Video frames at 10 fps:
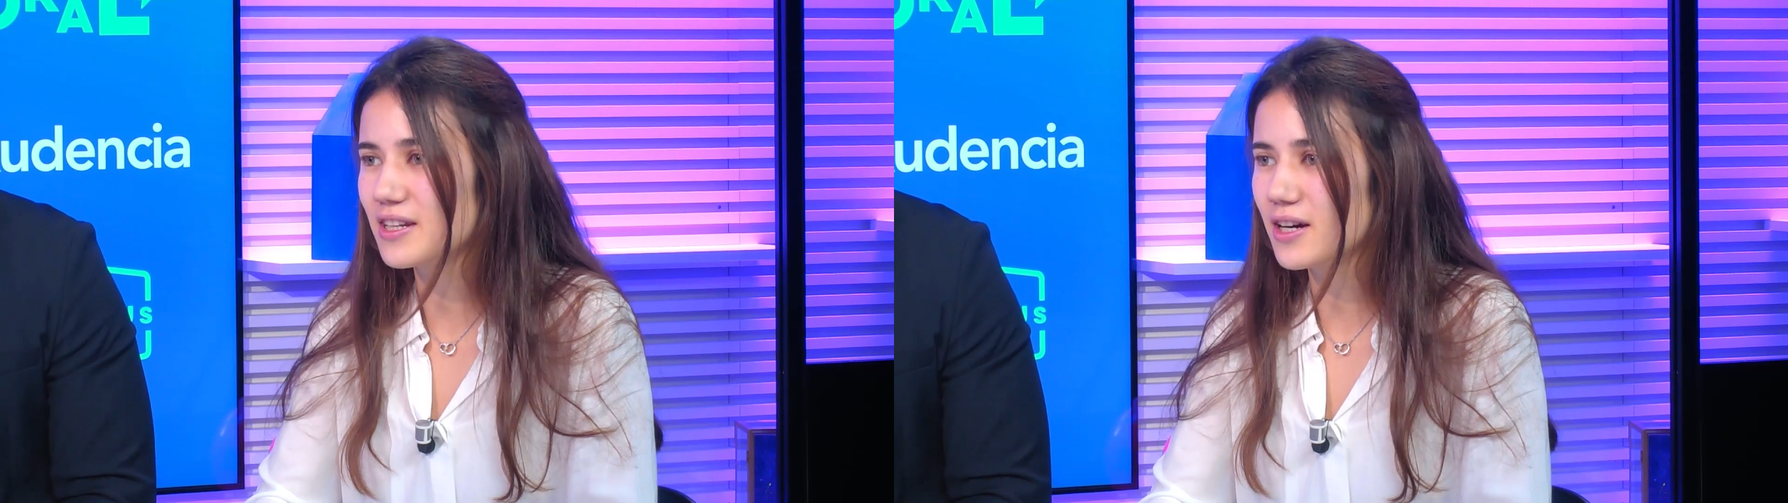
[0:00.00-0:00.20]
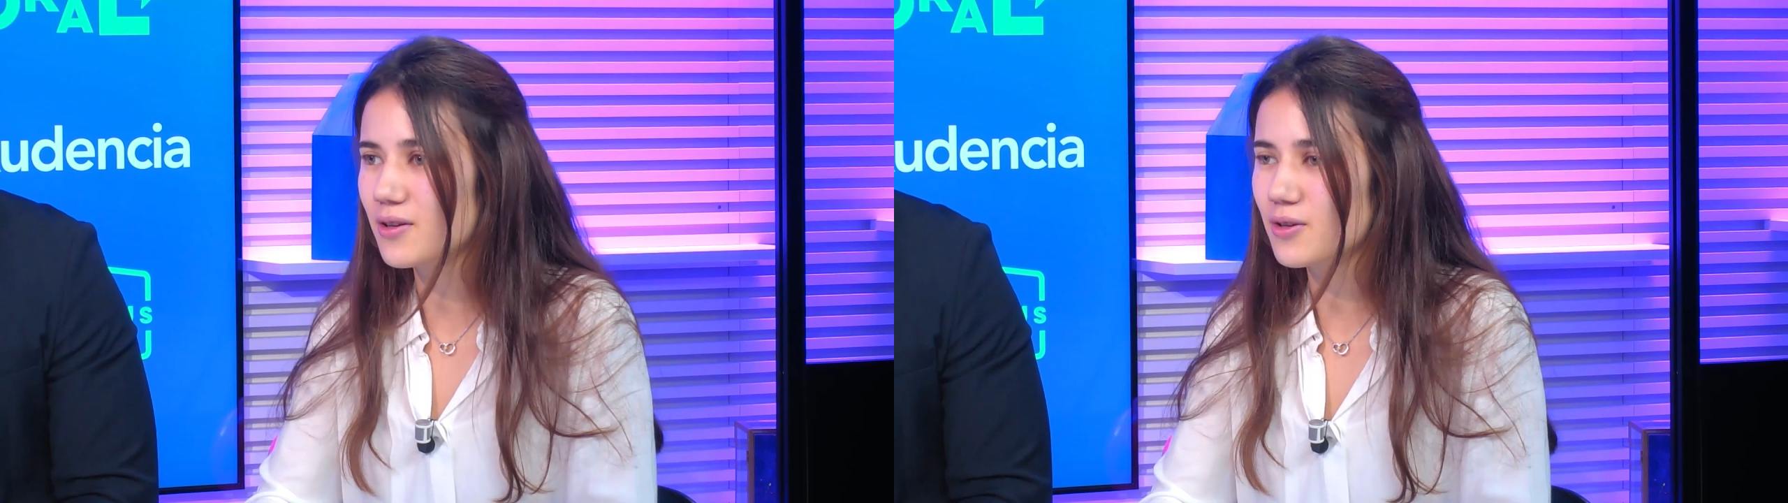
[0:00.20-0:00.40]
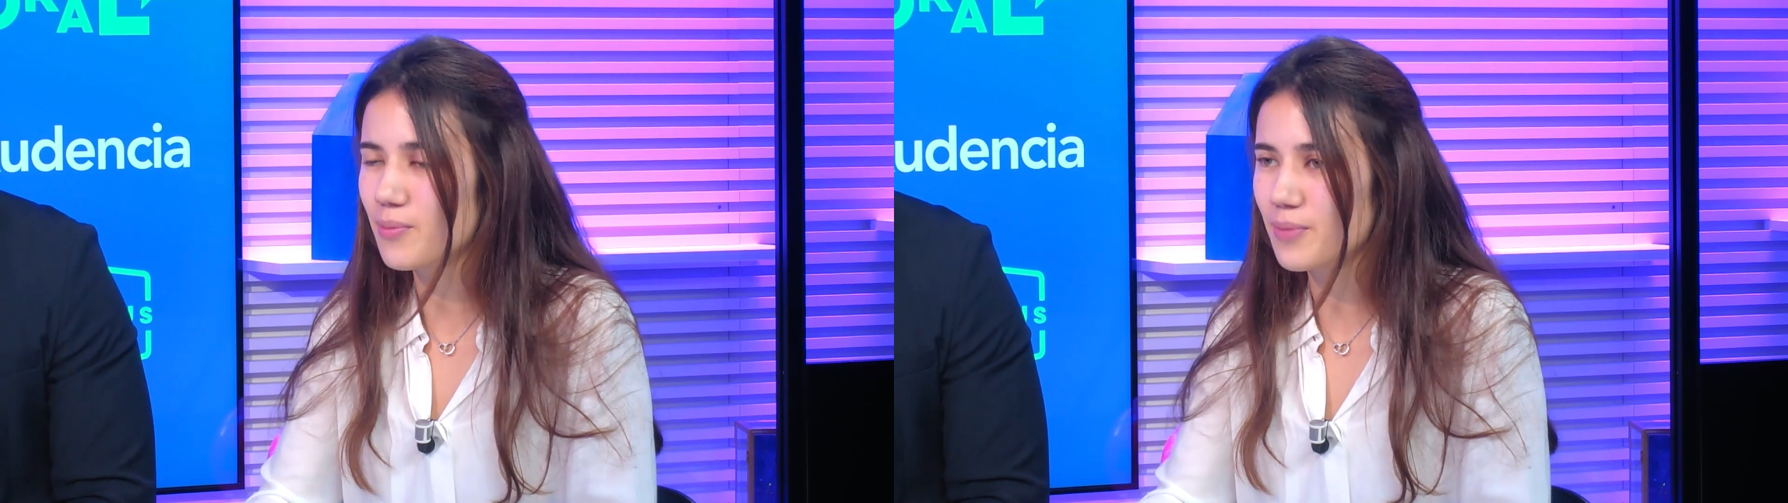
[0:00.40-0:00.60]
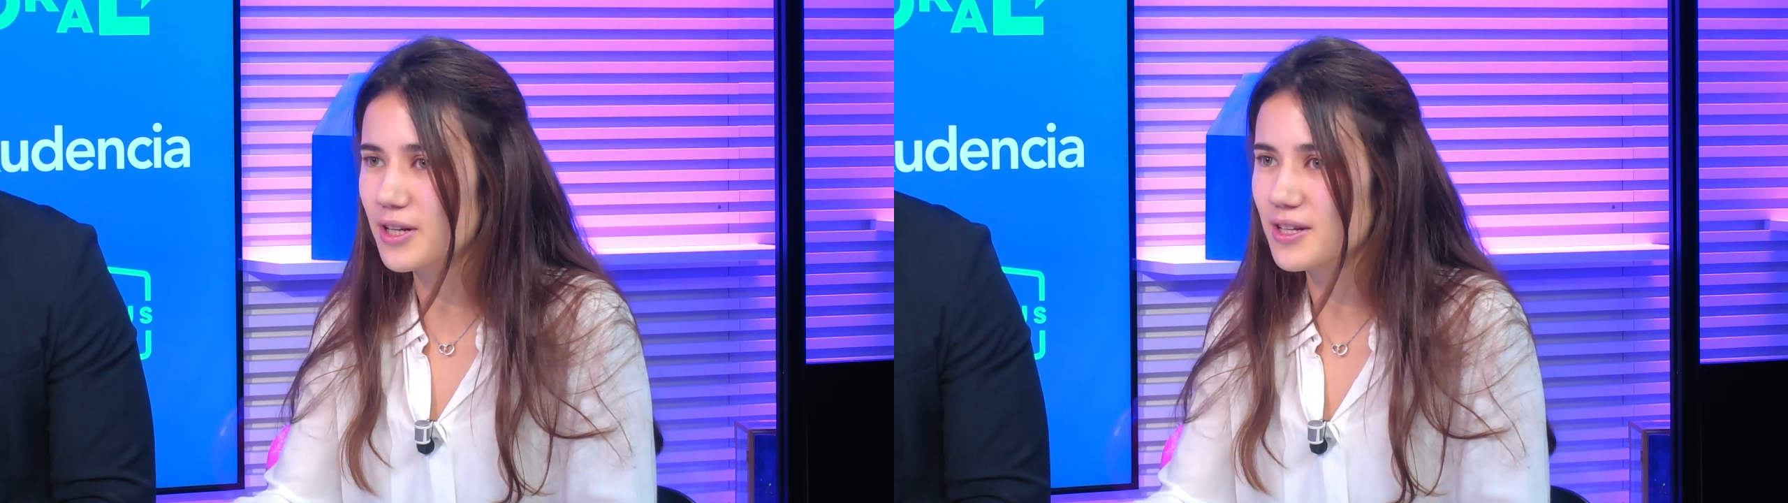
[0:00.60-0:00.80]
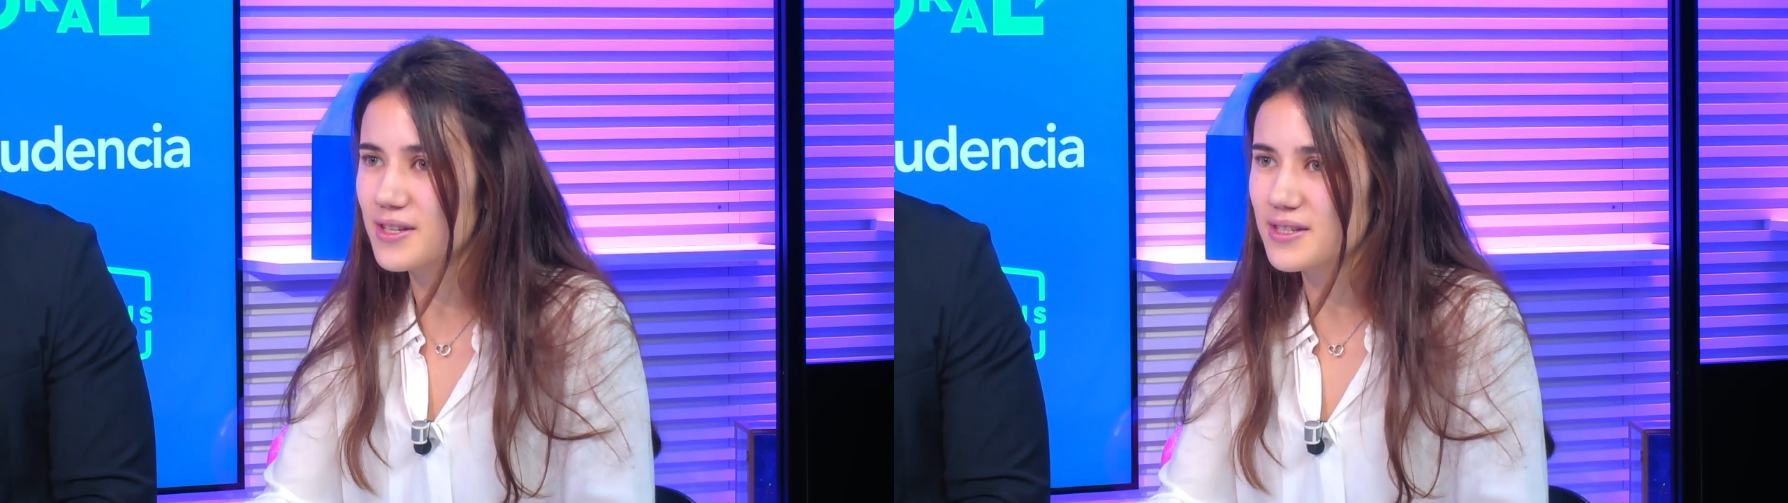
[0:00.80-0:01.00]
now
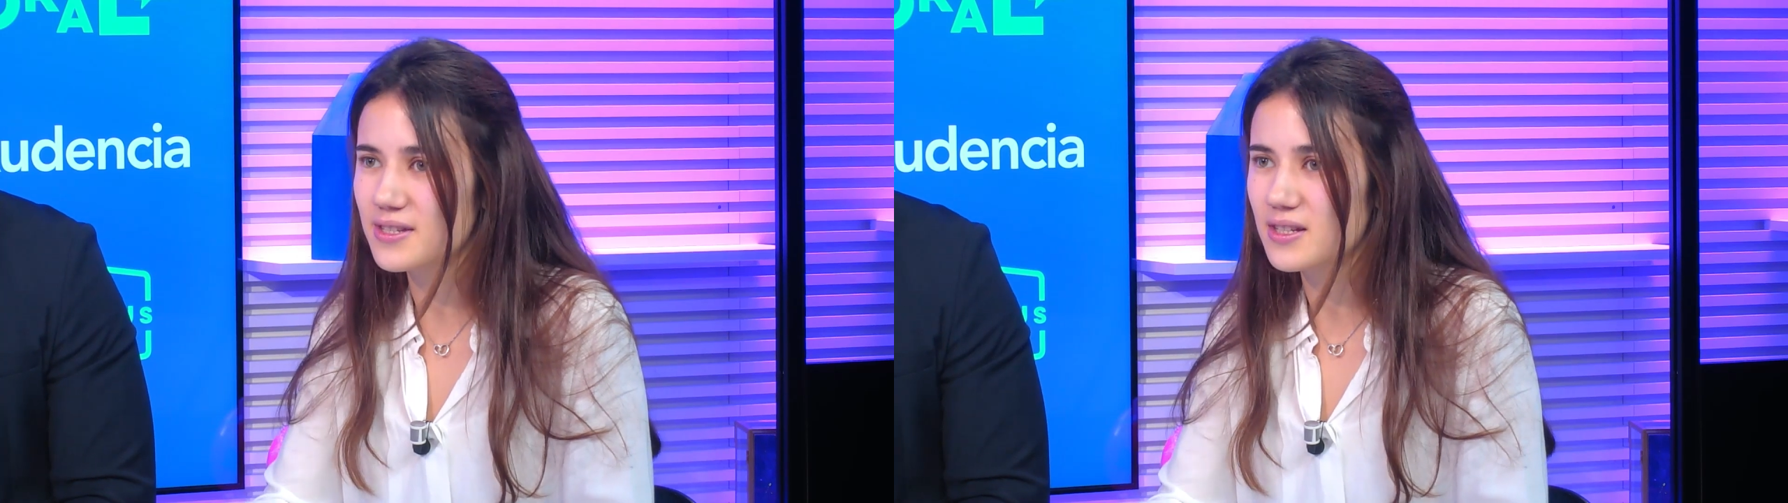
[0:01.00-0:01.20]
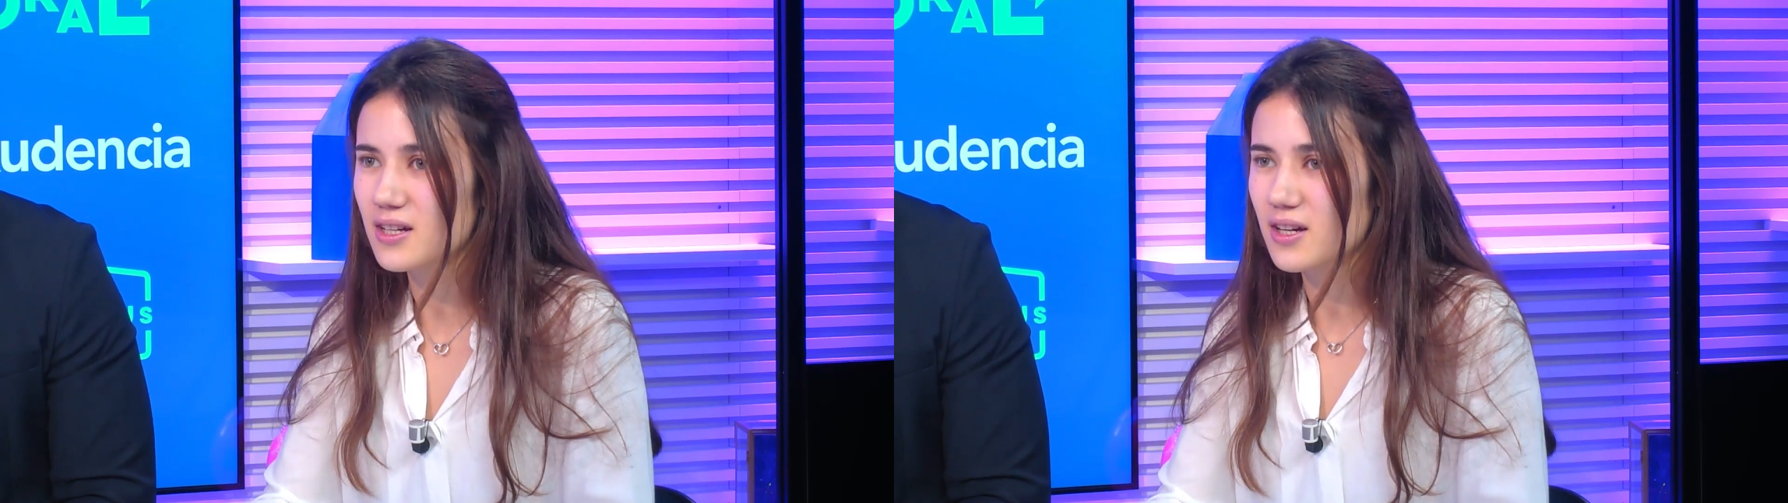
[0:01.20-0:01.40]
companies